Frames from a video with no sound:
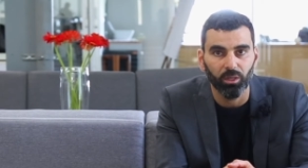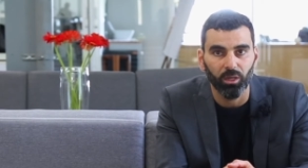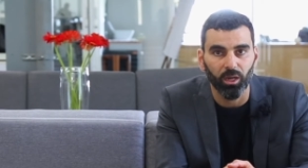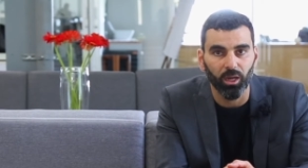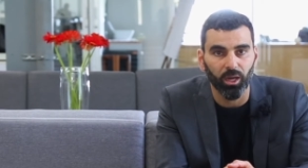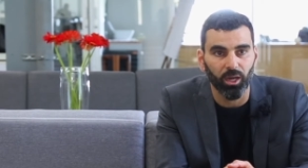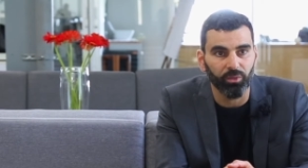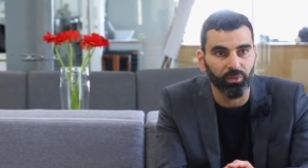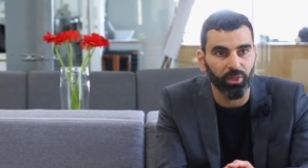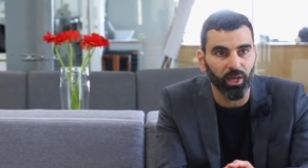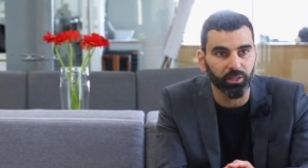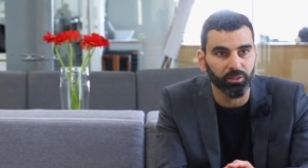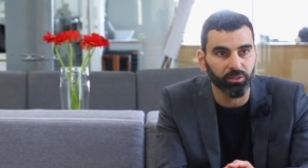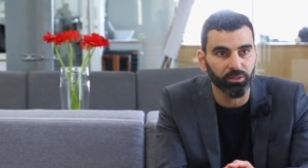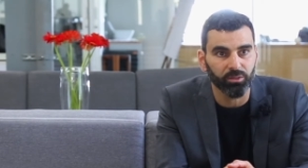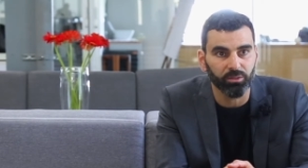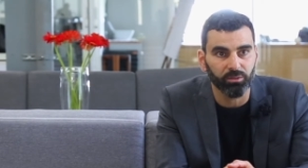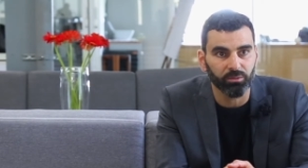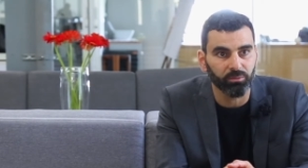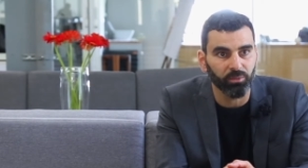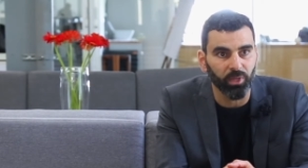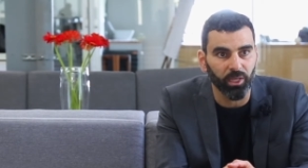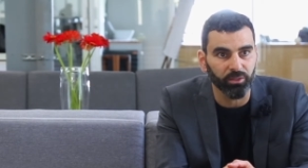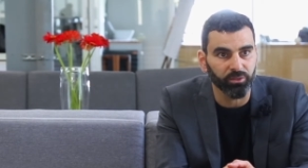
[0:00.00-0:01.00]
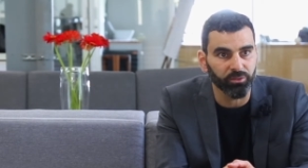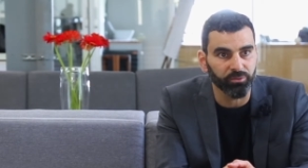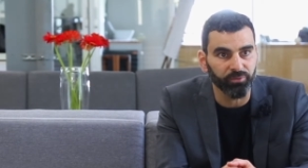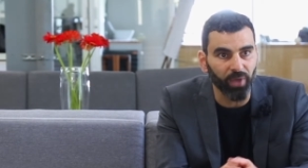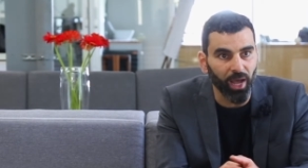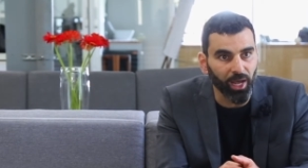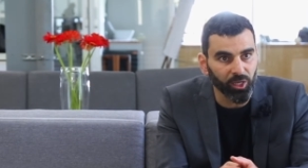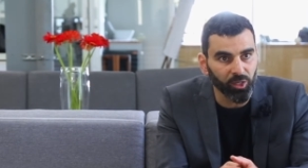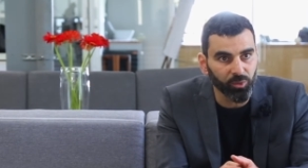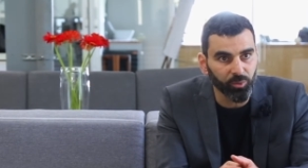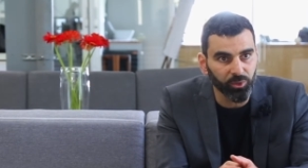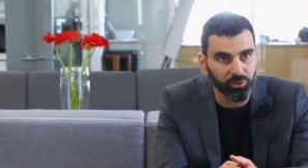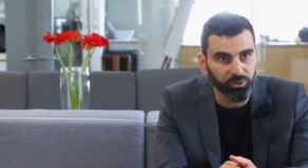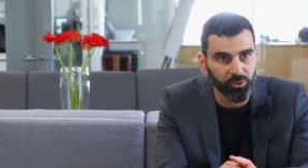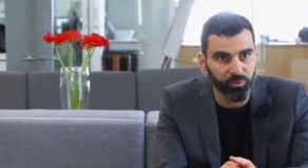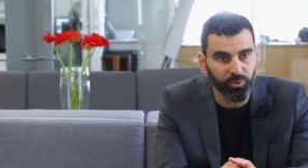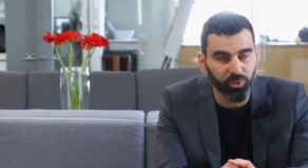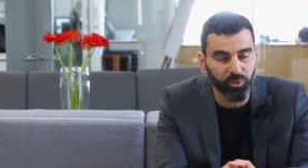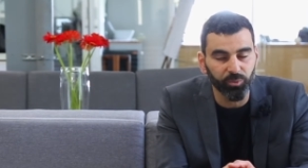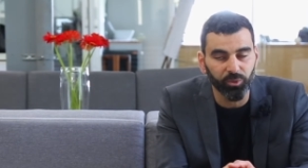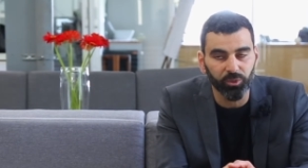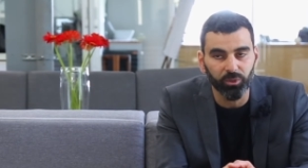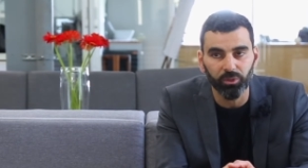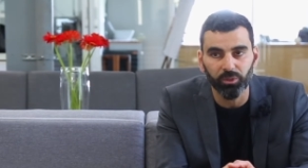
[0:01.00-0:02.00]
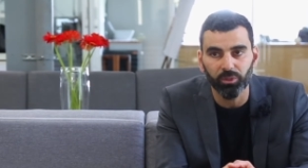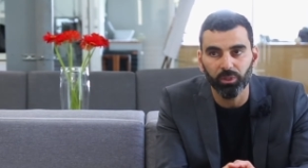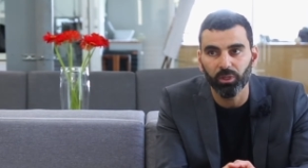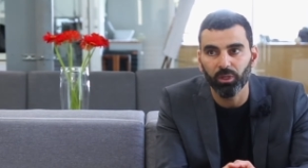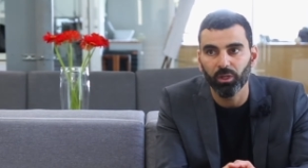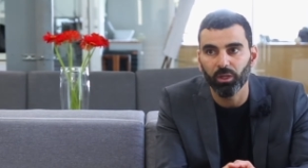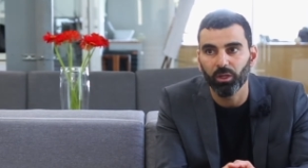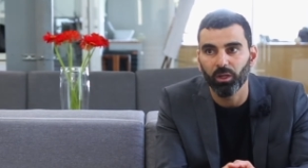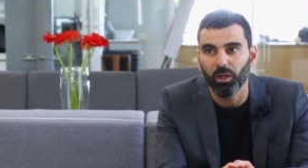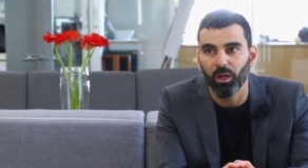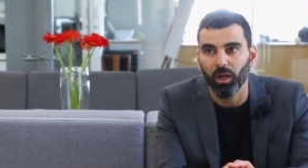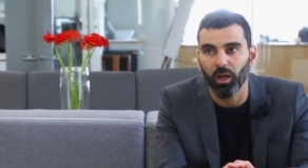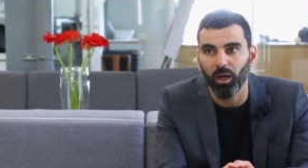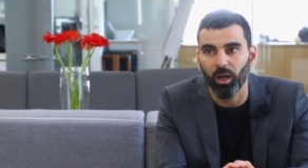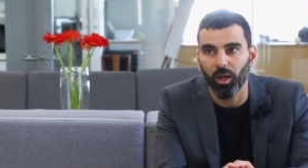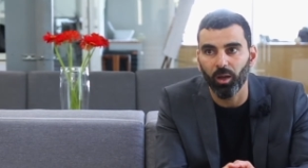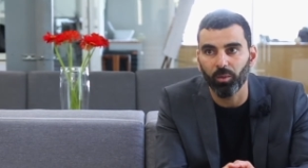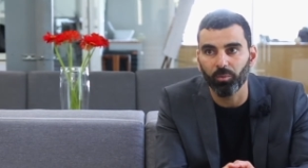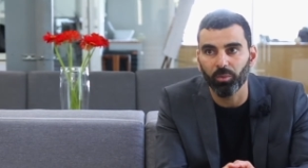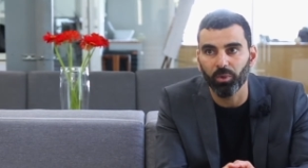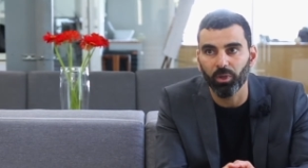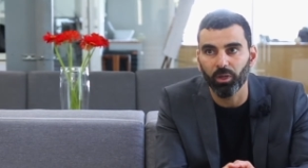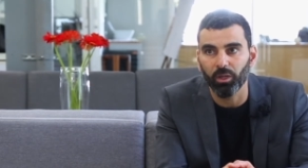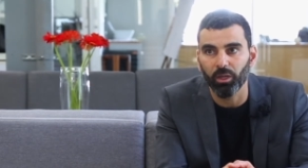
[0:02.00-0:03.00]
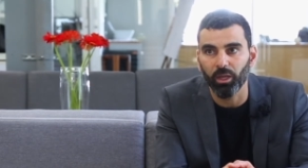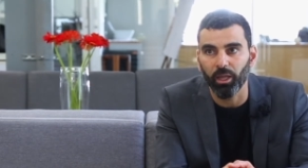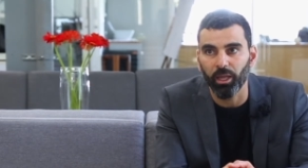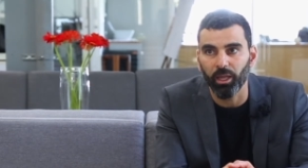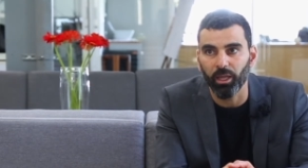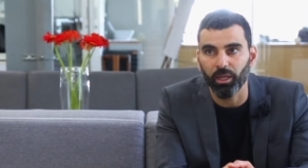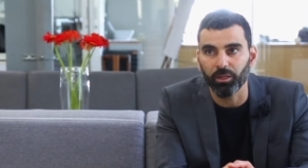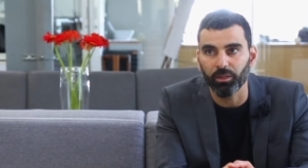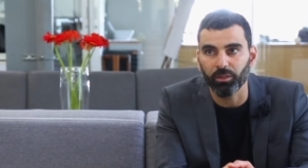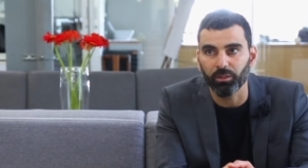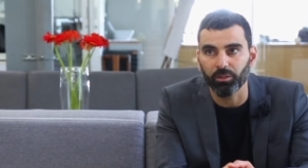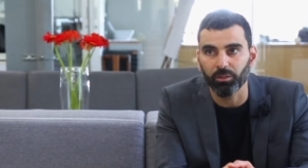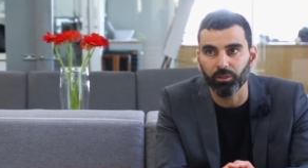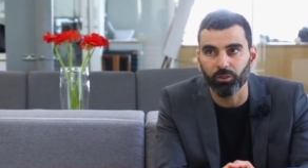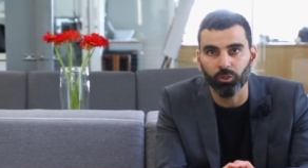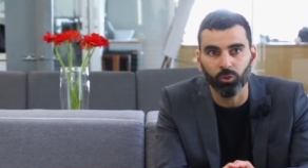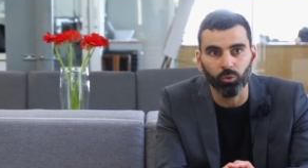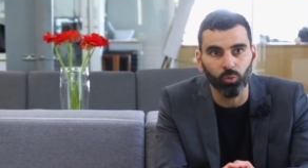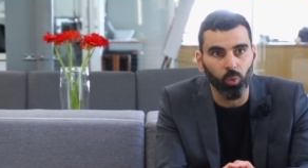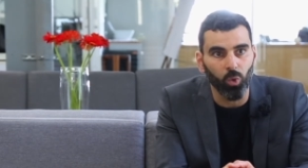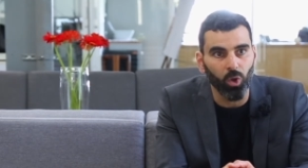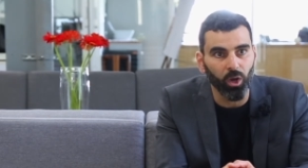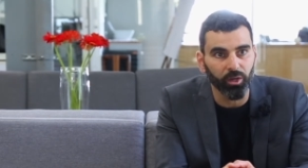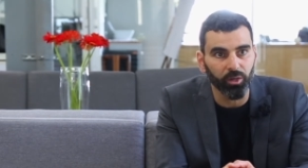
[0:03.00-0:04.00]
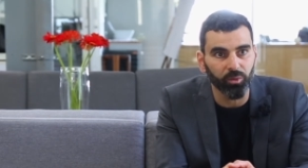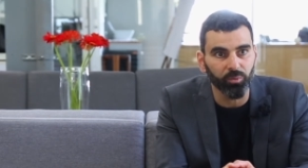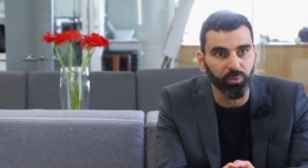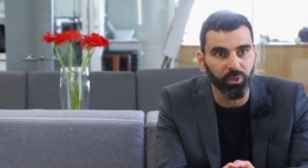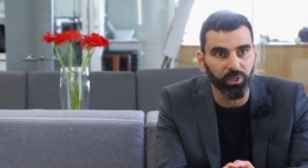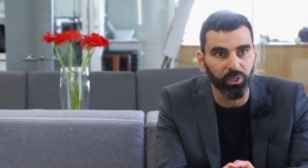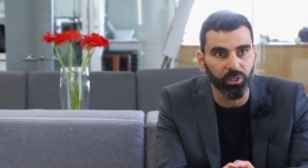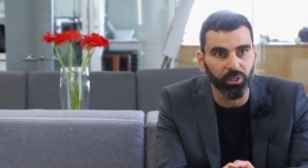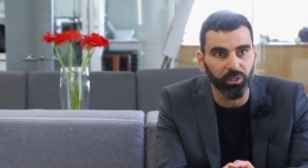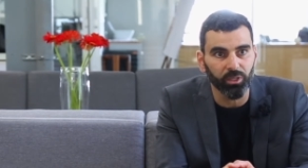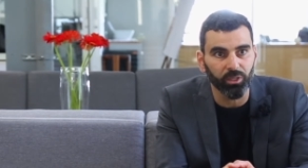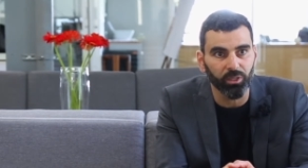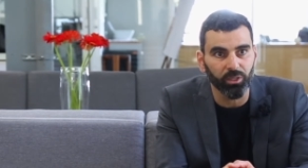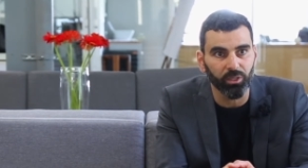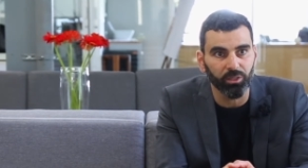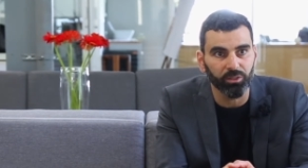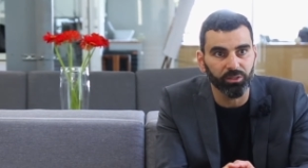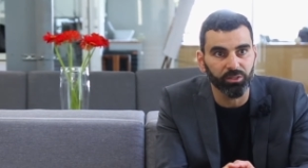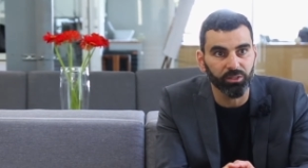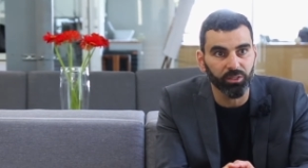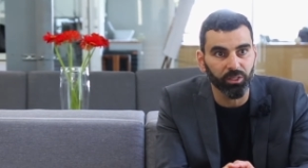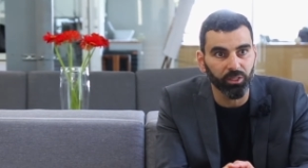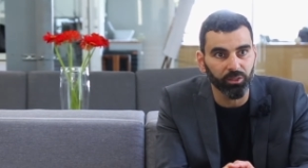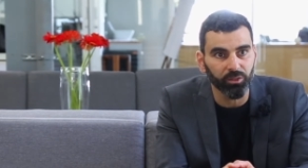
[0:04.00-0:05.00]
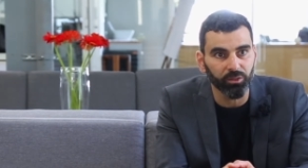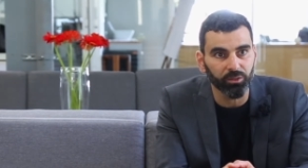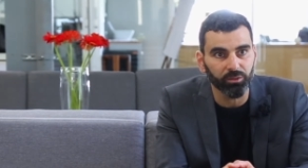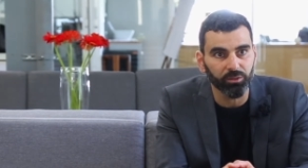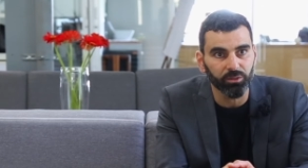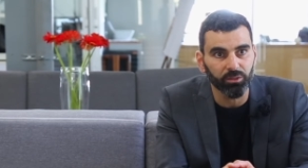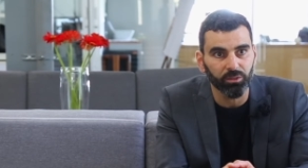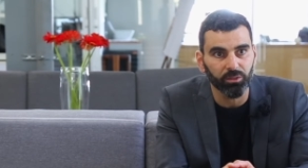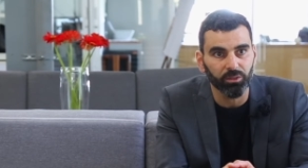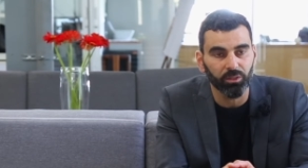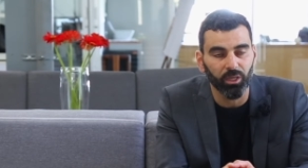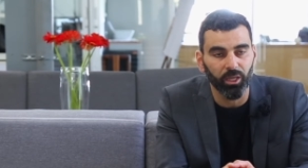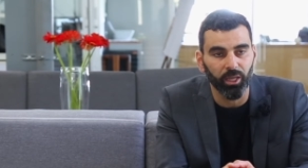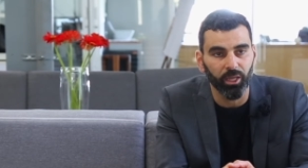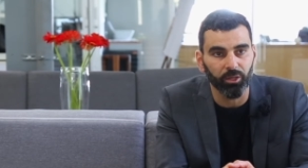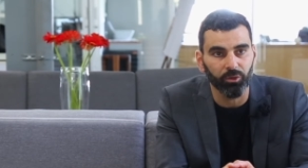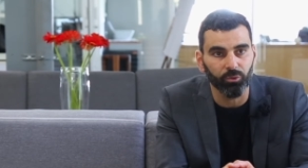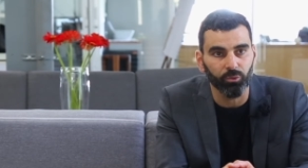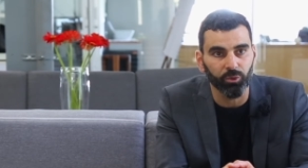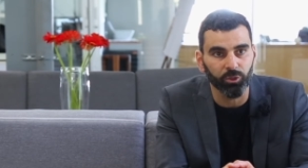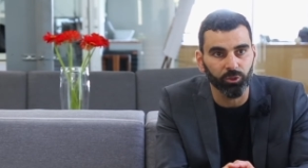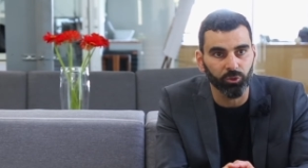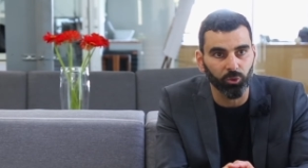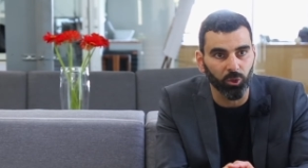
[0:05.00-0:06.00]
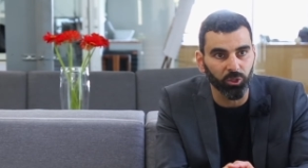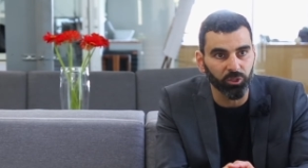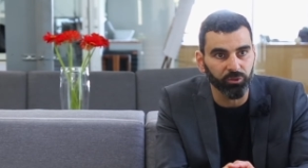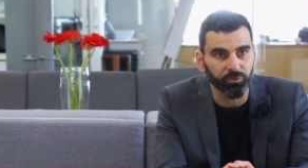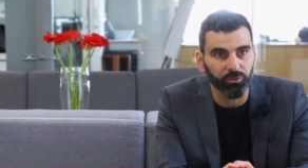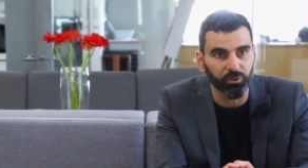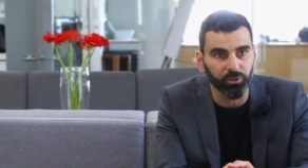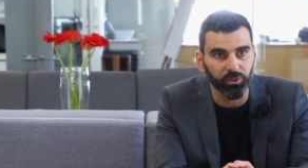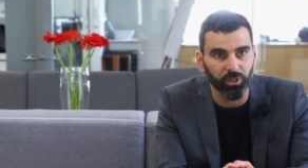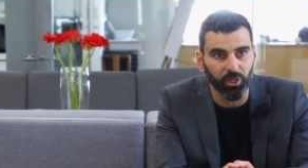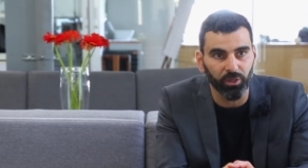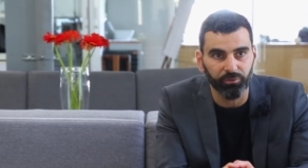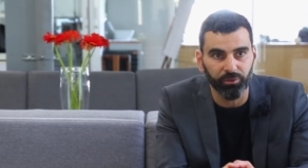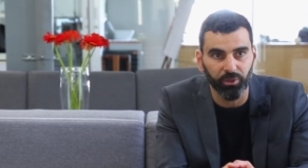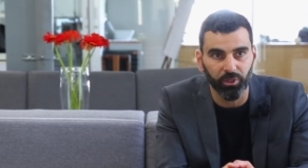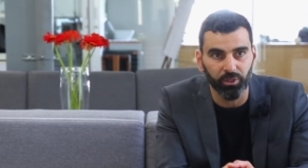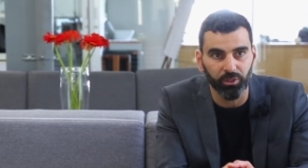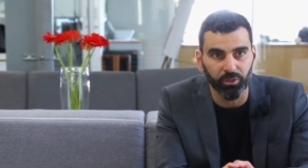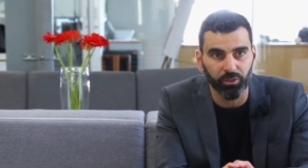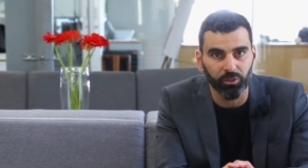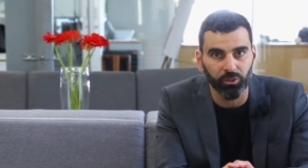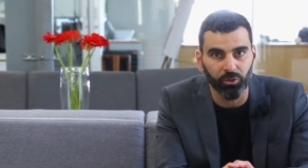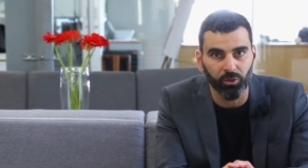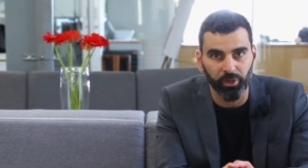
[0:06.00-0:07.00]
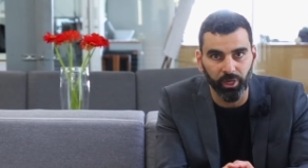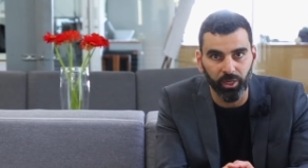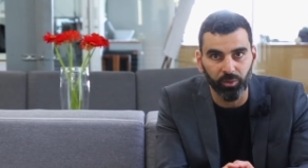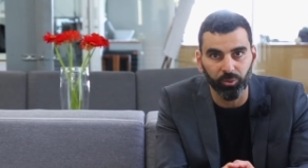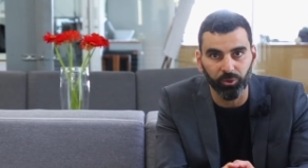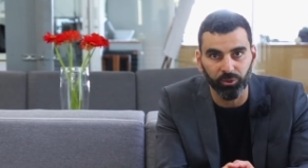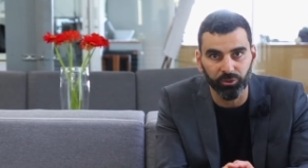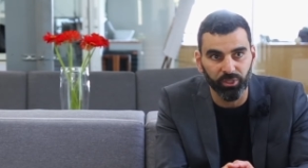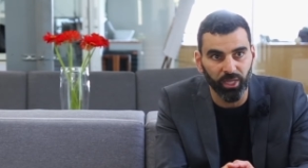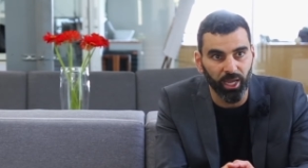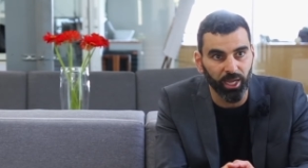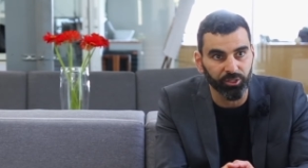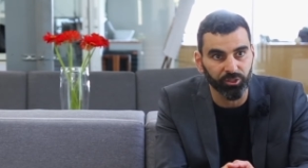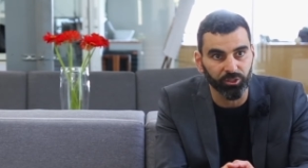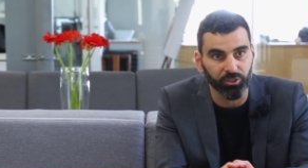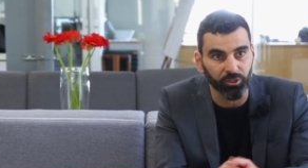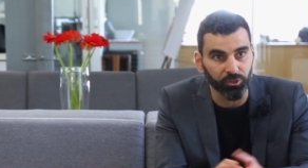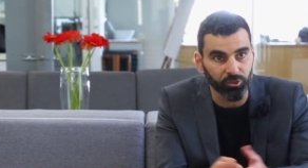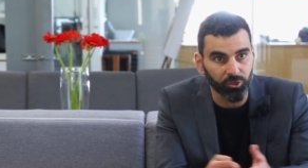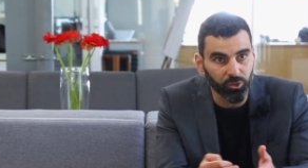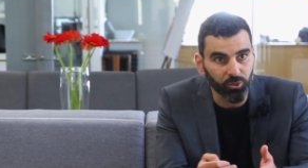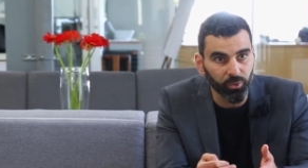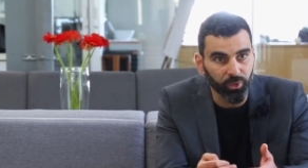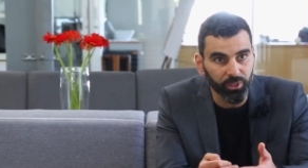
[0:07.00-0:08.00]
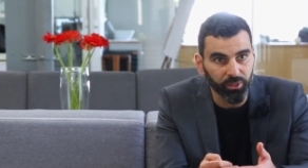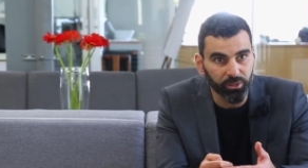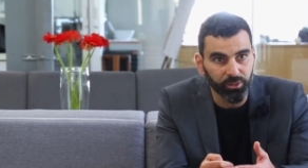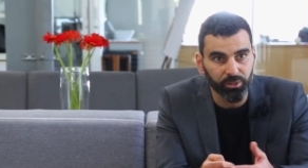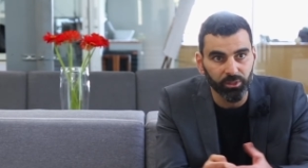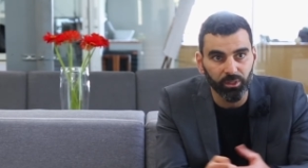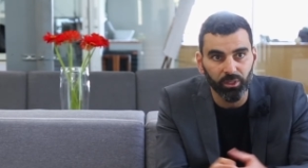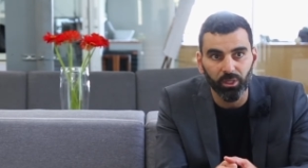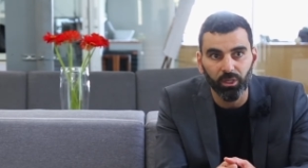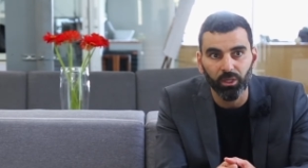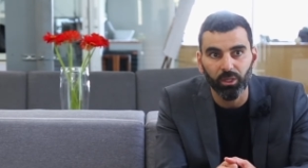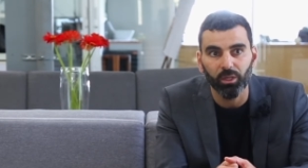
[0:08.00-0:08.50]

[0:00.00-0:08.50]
uh, that's, that's valuable to people, um, and you want to be skilled and resourceful enough that you're able to actually do it.